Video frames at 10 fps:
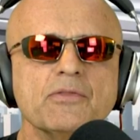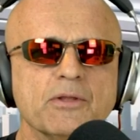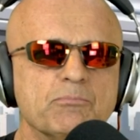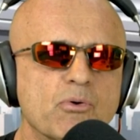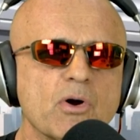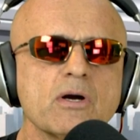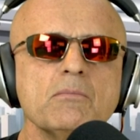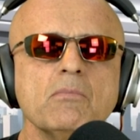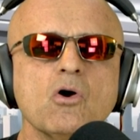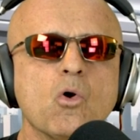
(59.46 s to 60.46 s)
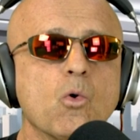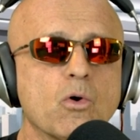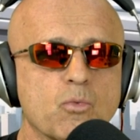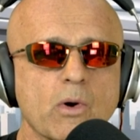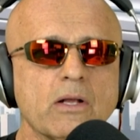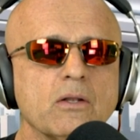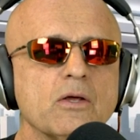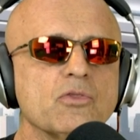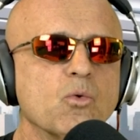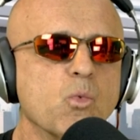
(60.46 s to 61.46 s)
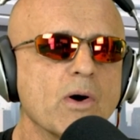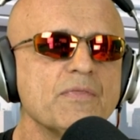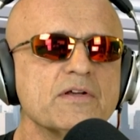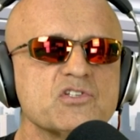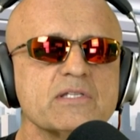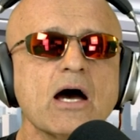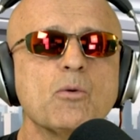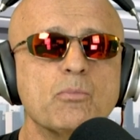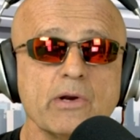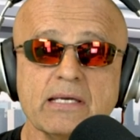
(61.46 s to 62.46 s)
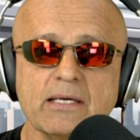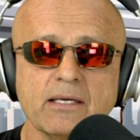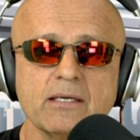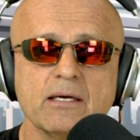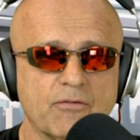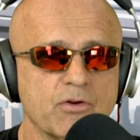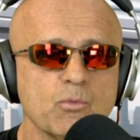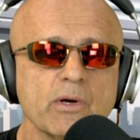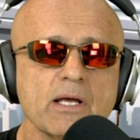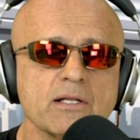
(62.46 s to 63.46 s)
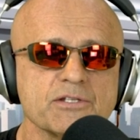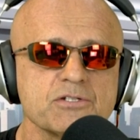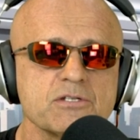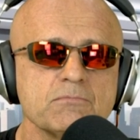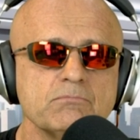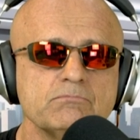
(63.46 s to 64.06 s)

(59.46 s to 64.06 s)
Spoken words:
that brung them, or well, the one that's now bringing everyone else.